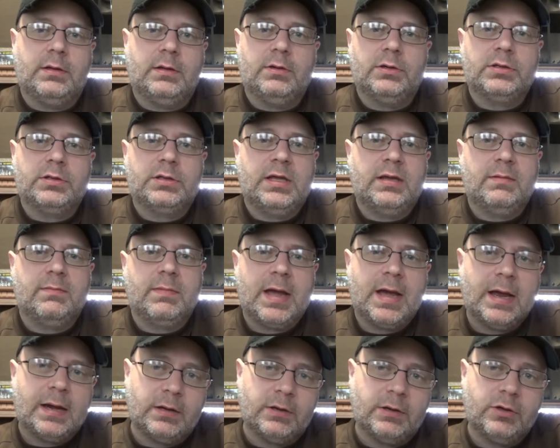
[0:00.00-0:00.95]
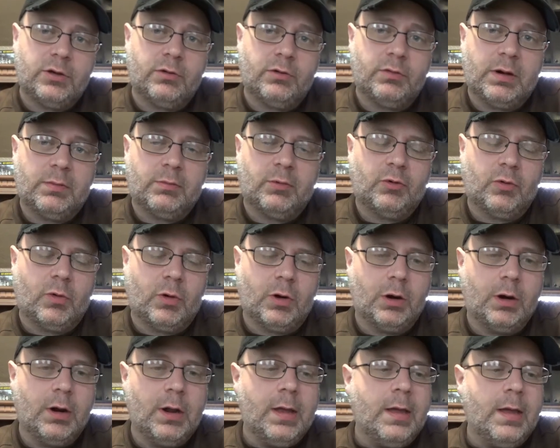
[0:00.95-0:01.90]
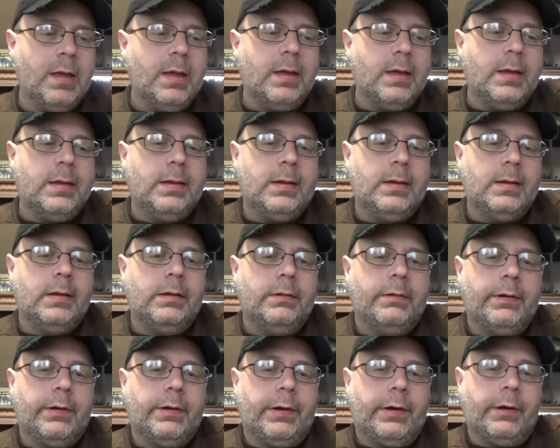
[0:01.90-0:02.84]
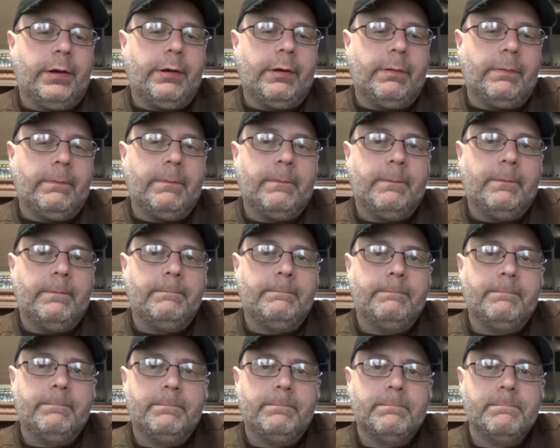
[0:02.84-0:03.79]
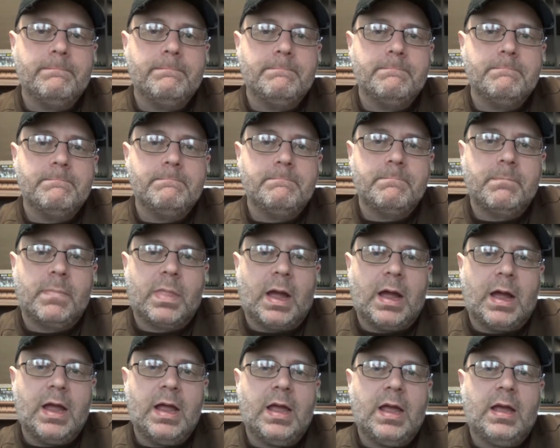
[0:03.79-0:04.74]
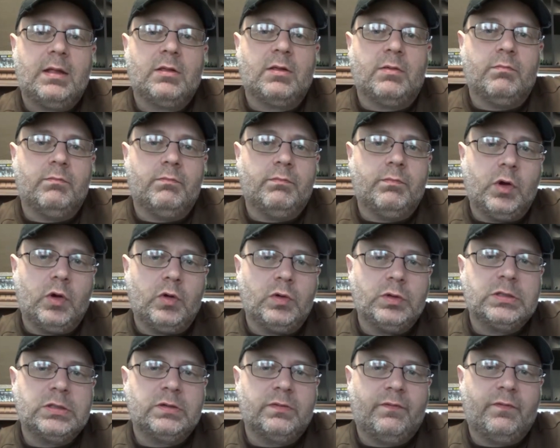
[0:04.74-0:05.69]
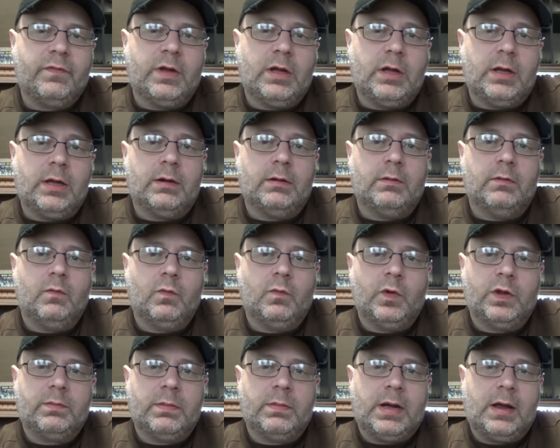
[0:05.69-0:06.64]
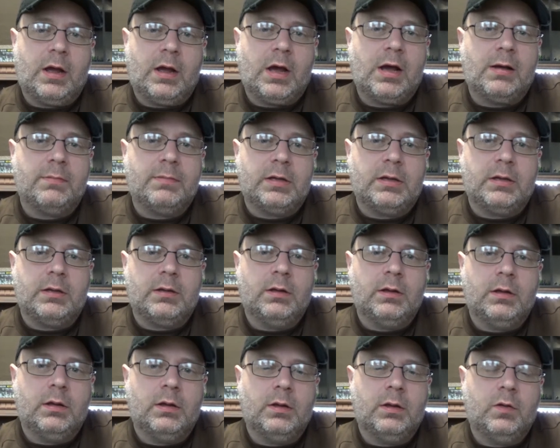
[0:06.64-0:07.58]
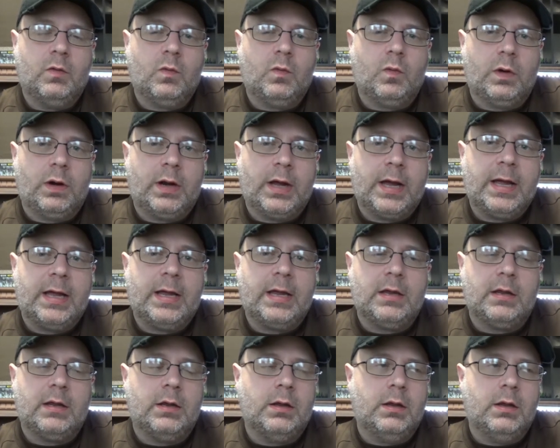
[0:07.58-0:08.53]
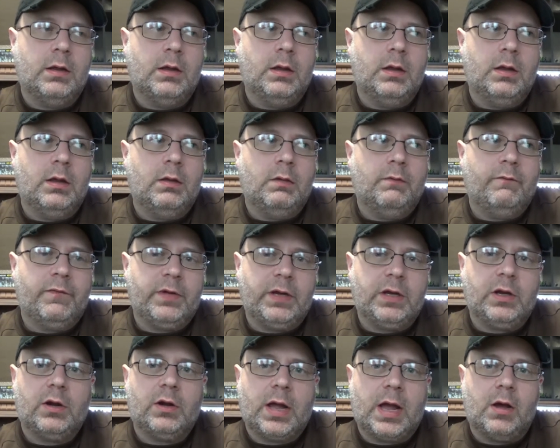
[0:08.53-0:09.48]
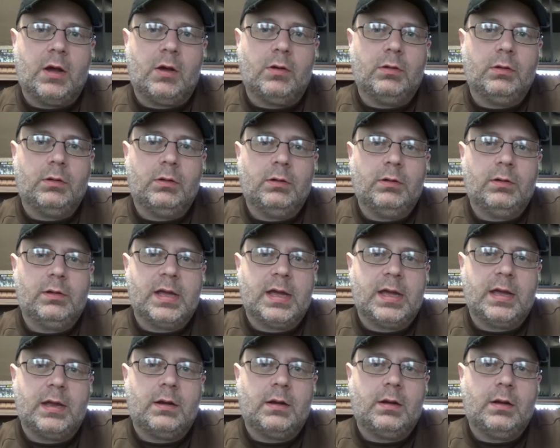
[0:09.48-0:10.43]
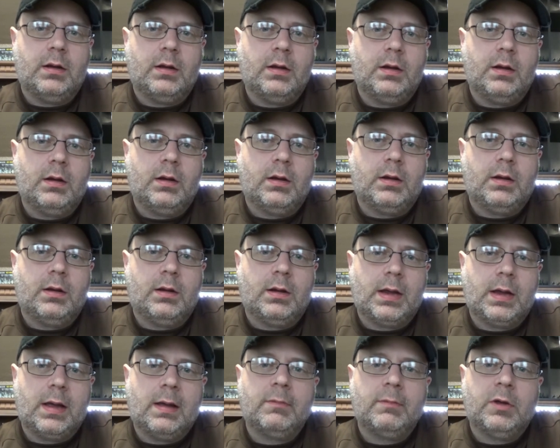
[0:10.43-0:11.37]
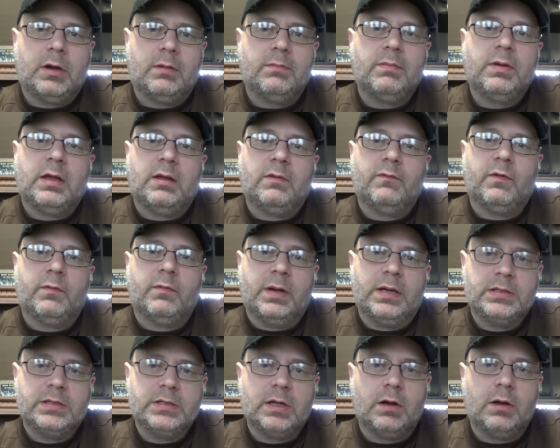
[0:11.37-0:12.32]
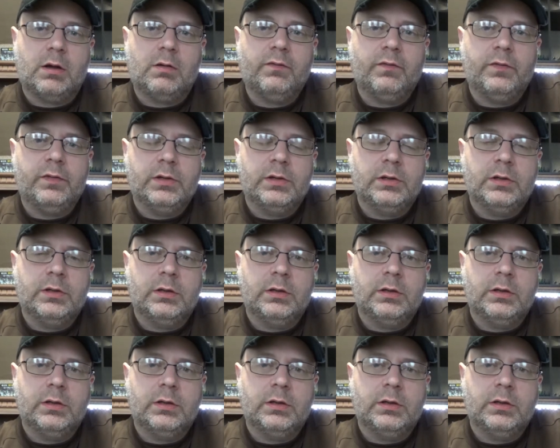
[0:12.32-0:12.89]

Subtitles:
You just keep adding to your repertoire. I had the most fun with my hobby when I figured out that I'm going to paint for myself.